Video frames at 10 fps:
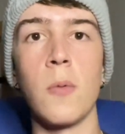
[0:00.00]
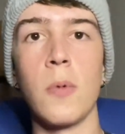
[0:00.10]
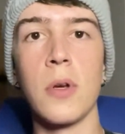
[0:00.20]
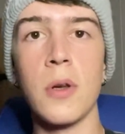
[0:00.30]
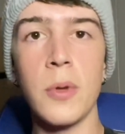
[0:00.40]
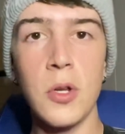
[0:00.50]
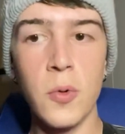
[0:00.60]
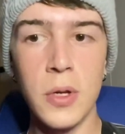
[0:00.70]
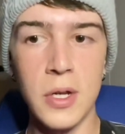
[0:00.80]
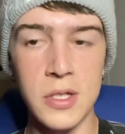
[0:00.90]
we're going to be
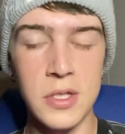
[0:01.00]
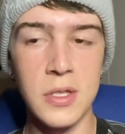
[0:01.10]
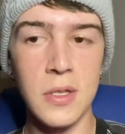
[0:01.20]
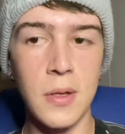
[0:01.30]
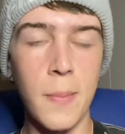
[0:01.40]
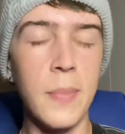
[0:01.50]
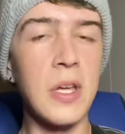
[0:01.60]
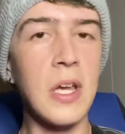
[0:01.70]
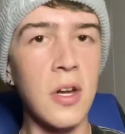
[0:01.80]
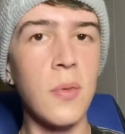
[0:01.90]
doing a
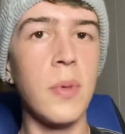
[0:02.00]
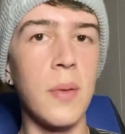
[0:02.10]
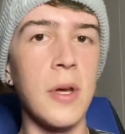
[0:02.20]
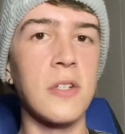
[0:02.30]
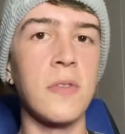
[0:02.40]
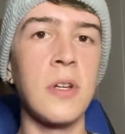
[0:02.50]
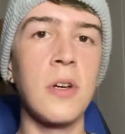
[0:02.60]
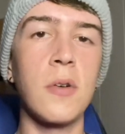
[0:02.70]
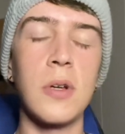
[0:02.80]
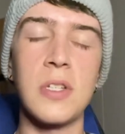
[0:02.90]
Beginner Bmx
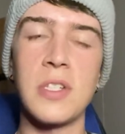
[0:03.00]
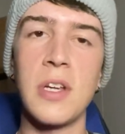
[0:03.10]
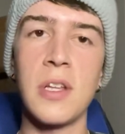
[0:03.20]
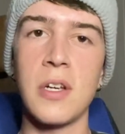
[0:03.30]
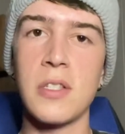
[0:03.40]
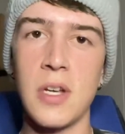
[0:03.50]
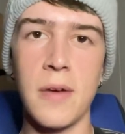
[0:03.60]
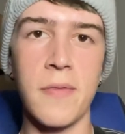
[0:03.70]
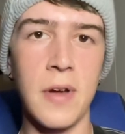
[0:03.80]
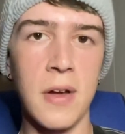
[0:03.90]
video. It's not like a
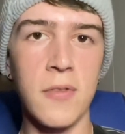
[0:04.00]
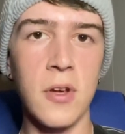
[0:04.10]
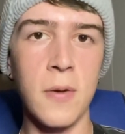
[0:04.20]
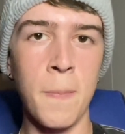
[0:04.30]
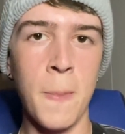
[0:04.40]
top 5 though.